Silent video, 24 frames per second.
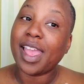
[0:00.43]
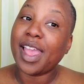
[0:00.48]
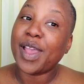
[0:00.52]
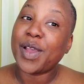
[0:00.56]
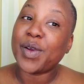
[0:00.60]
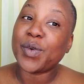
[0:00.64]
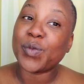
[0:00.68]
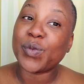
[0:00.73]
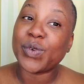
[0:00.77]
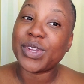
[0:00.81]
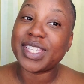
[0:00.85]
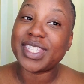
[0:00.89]

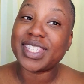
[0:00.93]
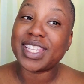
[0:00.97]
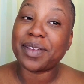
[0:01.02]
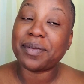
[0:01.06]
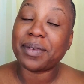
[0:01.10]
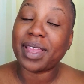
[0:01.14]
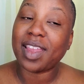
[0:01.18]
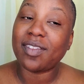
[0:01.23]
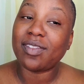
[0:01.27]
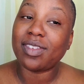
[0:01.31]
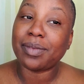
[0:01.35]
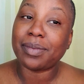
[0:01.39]
What's up,
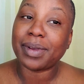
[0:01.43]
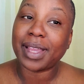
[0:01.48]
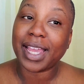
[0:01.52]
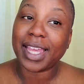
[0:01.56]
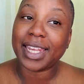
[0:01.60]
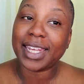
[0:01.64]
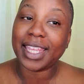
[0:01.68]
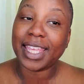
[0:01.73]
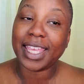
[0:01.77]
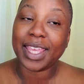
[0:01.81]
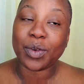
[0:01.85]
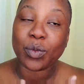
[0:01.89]

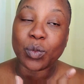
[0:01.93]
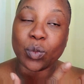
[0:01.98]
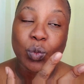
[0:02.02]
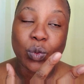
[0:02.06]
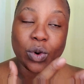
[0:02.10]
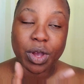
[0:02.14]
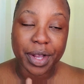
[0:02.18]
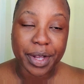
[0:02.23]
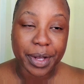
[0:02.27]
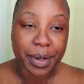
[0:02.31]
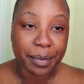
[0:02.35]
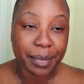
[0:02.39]
everybody?
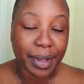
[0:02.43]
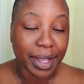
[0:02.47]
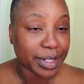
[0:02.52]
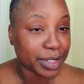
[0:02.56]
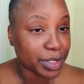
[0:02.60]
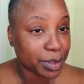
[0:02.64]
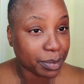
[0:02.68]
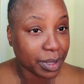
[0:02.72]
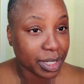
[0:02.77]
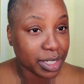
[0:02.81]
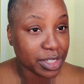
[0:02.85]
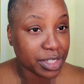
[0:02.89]
Welcome back to
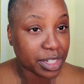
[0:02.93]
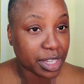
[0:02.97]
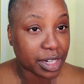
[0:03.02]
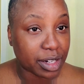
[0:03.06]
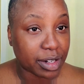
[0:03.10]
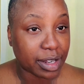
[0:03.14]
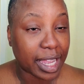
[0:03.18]
my channel.